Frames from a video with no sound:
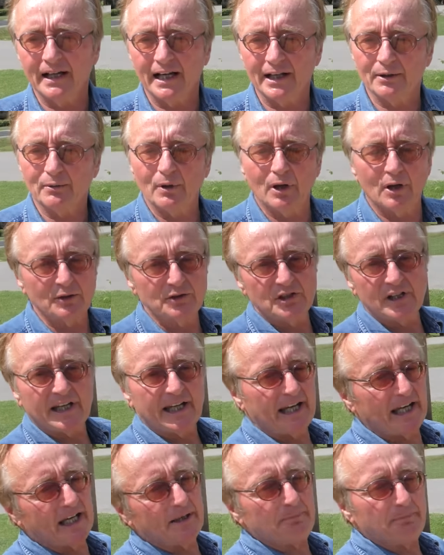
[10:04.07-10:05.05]
on a road you
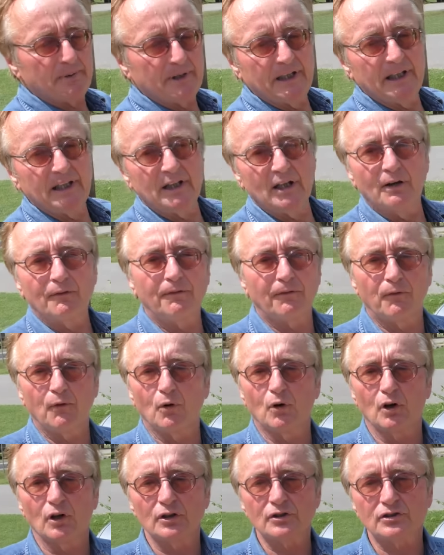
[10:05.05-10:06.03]
can't beat a
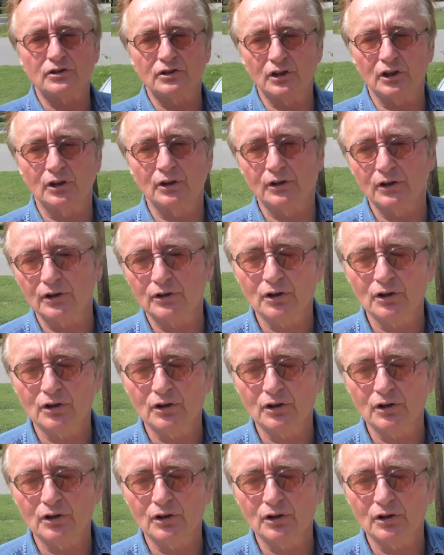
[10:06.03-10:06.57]
four-cylinder